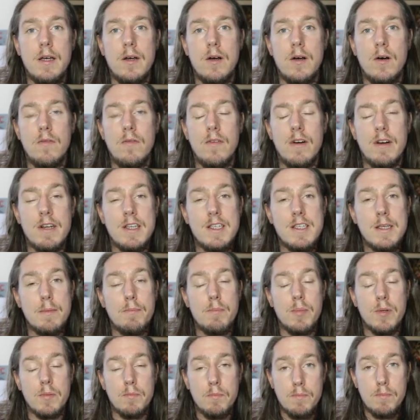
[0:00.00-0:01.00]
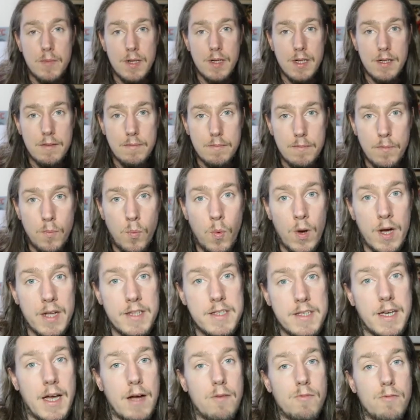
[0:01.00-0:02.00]
or very simple way,
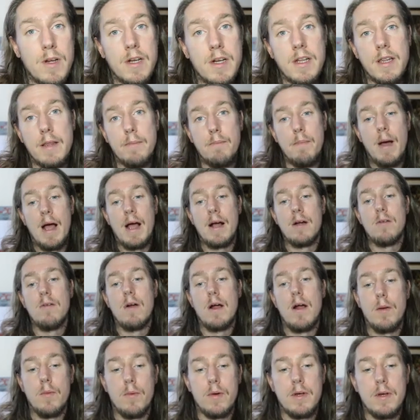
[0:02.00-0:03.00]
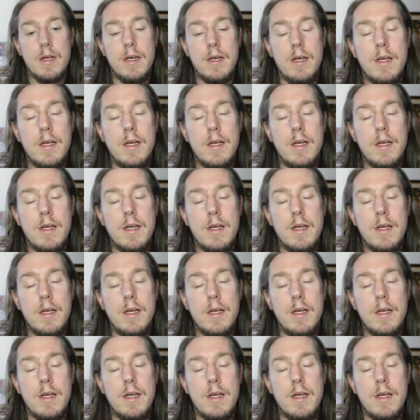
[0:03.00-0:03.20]
to get rid of the background